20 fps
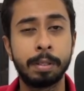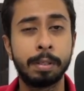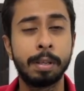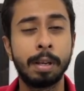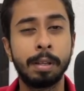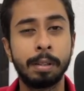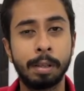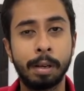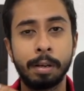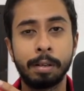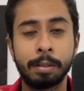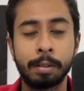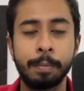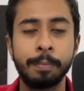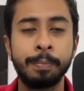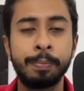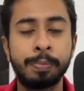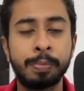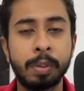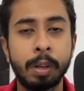Say there is
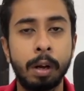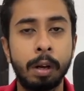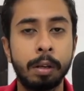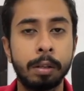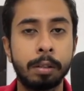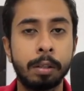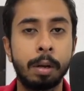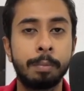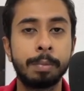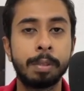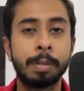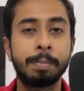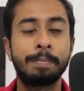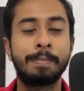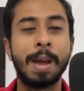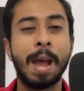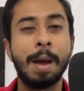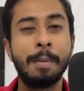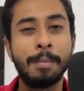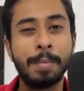some
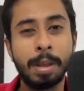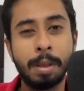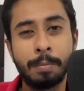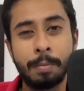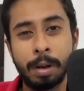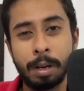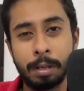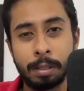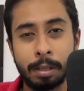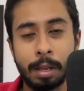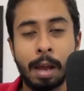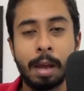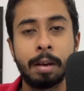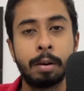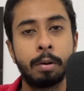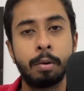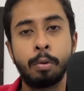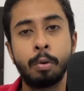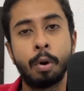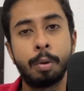spam emails
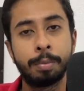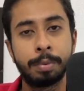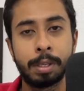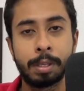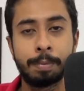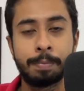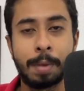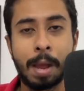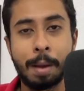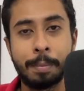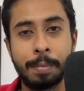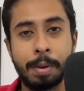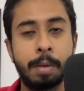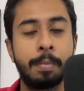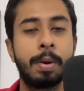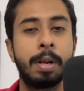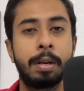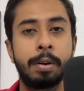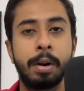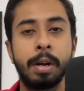and non-spam
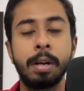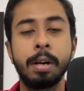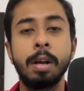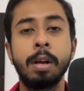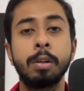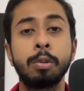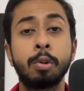email, right?